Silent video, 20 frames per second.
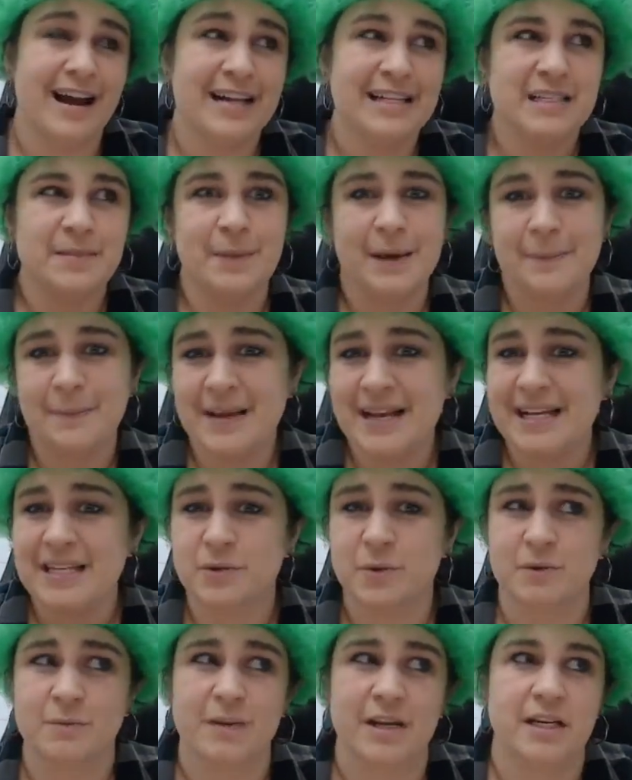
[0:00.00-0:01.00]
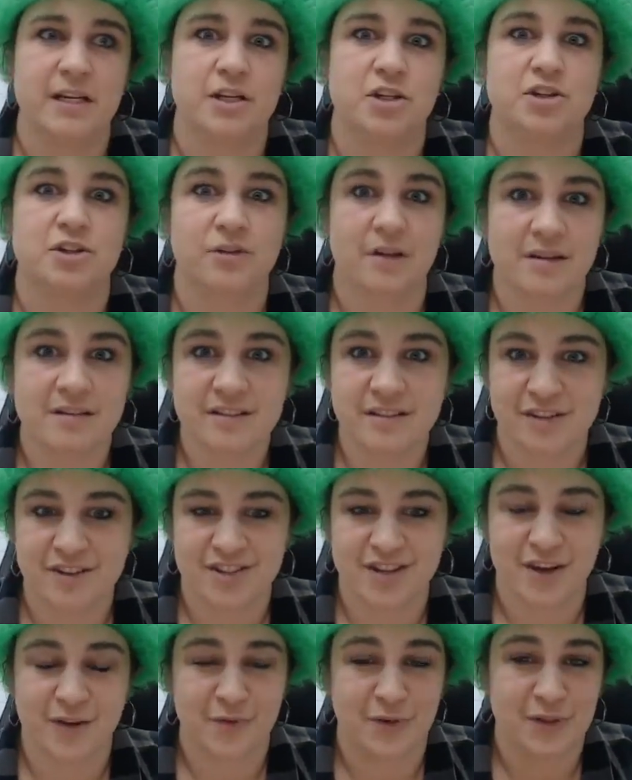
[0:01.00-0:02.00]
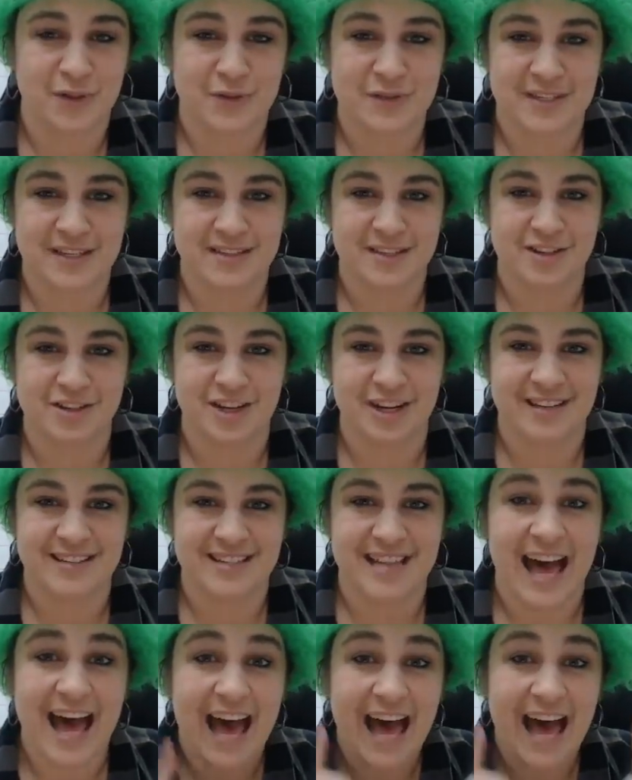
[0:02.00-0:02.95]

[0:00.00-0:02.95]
to make peace with money, to trust yourself with those decisions.